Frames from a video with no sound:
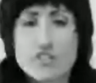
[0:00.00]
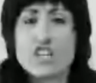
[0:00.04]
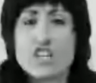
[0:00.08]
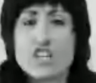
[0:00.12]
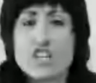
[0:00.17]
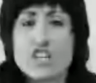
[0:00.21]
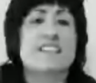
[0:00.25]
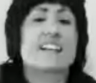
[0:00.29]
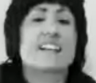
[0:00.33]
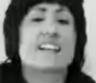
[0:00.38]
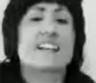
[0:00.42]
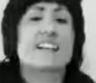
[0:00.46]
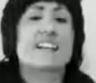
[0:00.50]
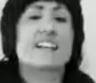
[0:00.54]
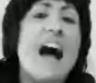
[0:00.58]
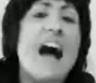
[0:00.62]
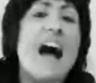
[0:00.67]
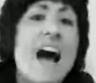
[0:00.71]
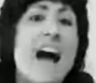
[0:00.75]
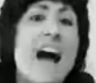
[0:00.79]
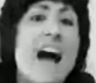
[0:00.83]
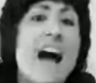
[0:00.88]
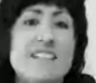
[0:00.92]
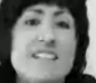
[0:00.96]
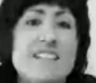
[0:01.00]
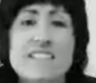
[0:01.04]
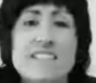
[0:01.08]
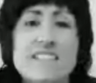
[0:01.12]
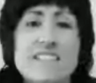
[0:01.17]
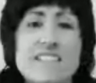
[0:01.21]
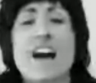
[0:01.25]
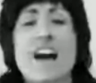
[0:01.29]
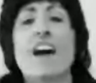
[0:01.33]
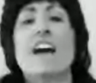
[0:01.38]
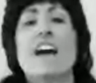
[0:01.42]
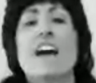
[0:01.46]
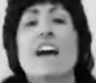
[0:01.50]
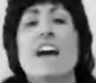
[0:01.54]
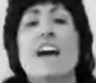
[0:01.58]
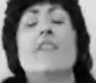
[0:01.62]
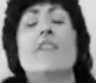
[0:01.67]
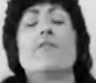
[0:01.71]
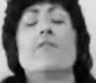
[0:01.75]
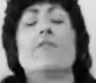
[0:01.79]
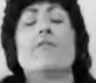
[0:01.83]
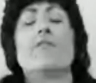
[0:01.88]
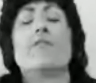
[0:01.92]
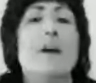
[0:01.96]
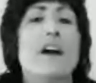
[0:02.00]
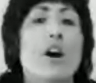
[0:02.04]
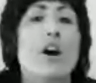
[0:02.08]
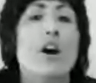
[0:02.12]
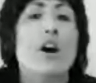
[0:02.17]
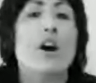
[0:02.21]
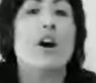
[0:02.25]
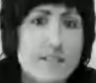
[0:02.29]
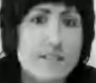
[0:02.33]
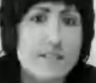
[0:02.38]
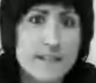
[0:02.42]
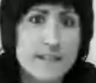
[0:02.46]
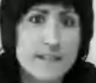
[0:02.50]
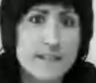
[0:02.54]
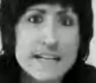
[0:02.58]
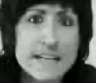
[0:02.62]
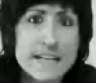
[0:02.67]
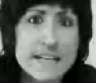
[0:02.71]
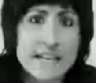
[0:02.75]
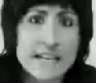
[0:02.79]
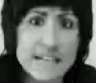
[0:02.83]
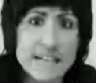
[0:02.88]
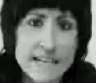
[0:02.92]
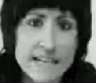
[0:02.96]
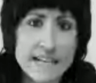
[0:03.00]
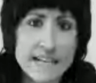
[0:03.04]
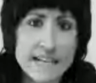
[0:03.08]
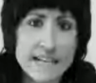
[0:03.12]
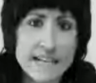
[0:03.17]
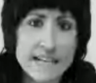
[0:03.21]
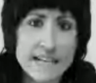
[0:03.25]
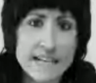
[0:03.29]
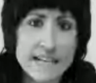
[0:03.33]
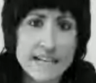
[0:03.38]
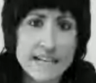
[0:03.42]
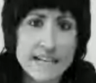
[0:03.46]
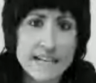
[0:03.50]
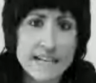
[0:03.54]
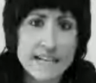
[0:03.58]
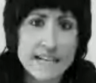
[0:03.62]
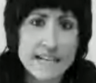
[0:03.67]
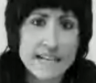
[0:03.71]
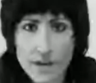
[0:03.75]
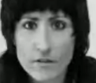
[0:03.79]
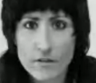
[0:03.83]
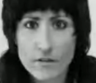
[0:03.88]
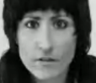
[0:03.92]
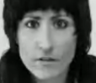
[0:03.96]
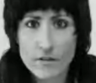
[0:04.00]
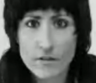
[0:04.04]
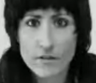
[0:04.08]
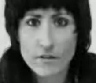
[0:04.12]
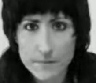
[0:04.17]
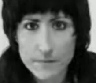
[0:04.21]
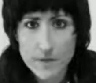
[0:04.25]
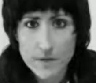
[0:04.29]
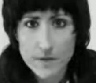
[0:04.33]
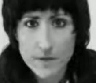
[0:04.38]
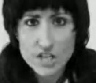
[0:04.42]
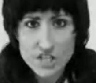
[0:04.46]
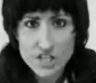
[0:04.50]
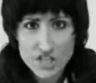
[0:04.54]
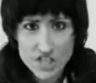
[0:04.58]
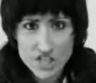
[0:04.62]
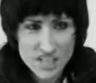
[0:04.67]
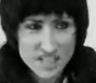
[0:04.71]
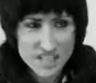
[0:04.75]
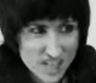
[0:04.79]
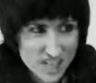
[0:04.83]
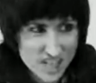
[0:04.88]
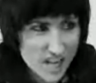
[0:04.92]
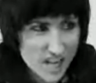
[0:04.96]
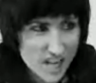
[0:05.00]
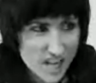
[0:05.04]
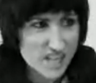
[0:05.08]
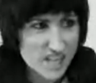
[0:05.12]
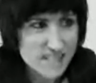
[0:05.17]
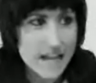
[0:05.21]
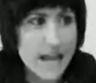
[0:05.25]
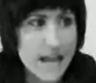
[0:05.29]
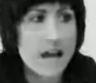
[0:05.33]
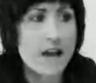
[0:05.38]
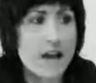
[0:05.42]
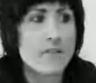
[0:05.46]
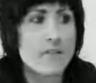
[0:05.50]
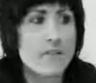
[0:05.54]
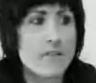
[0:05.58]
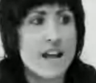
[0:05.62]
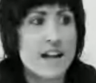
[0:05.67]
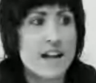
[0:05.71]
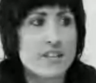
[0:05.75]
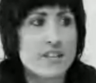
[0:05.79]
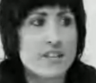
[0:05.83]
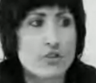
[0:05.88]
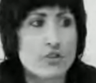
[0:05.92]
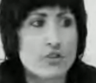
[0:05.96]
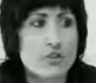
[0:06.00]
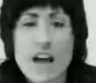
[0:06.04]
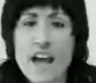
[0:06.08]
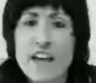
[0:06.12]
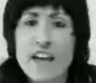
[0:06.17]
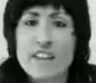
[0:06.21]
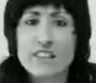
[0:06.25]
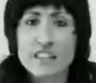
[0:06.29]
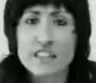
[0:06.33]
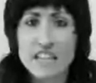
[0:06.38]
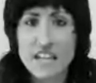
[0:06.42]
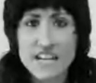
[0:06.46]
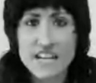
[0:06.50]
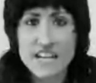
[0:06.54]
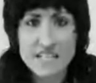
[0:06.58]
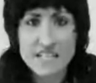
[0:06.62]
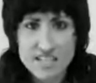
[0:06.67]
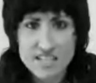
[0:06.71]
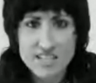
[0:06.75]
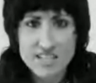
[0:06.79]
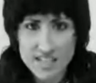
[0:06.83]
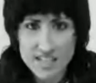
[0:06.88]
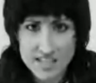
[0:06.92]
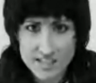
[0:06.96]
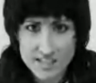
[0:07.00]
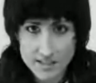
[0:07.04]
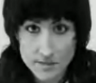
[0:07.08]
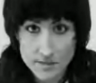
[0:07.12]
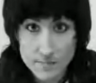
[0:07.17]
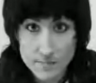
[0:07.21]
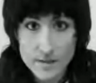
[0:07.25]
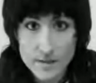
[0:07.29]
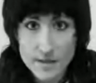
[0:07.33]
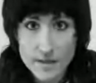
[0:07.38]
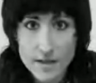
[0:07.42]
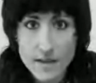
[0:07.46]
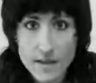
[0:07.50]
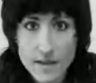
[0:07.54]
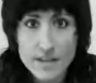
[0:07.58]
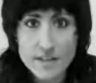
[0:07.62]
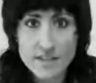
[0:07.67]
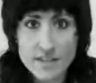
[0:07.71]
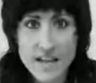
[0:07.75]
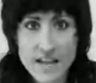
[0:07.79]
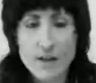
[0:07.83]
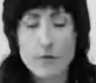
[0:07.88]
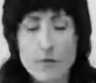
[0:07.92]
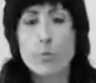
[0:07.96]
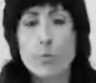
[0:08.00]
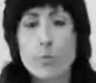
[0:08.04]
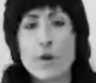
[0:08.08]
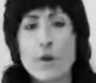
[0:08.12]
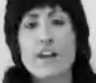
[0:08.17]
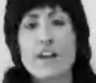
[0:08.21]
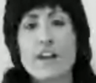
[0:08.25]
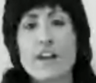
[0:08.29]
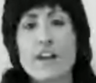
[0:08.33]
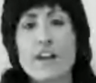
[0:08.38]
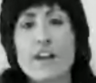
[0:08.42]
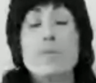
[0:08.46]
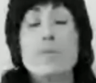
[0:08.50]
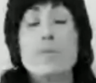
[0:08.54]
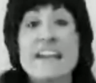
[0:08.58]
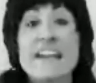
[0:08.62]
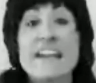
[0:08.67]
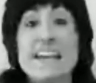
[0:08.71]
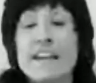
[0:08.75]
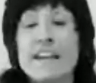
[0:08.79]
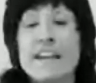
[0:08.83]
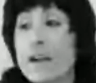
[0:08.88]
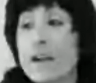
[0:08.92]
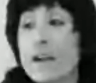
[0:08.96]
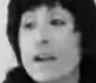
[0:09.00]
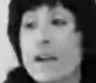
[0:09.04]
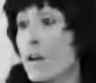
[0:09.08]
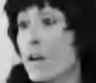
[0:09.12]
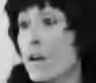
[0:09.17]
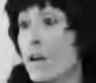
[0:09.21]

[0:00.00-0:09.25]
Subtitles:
Jessica Eye does not have a belt in any kind of ground game, she does have a natural athleticism that will be